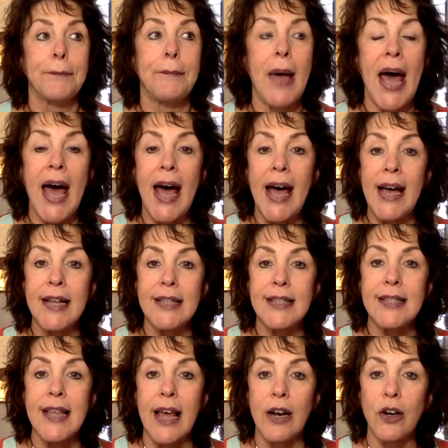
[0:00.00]

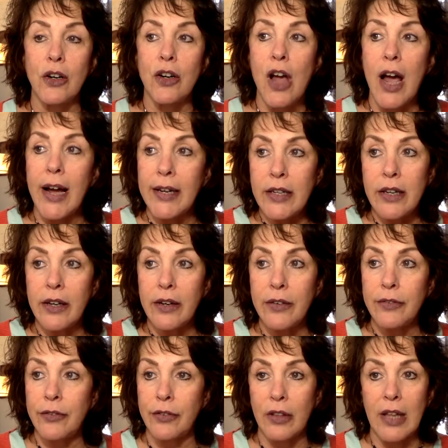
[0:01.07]
pads that are kind
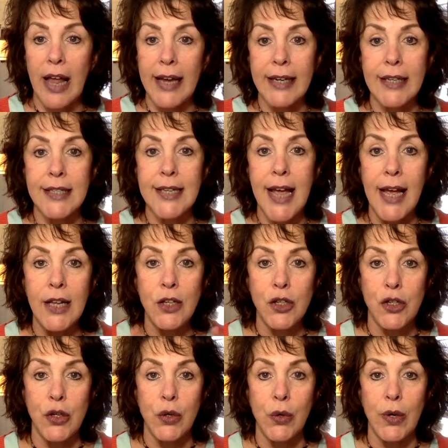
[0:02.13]
of like a
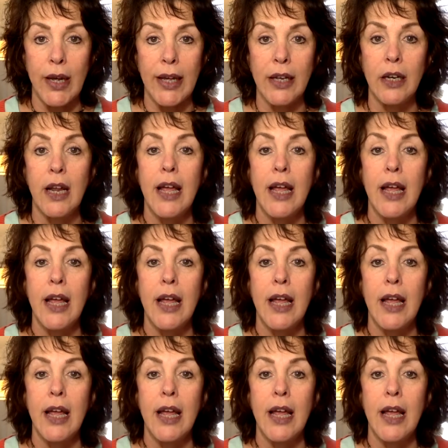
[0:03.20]
TENS unit,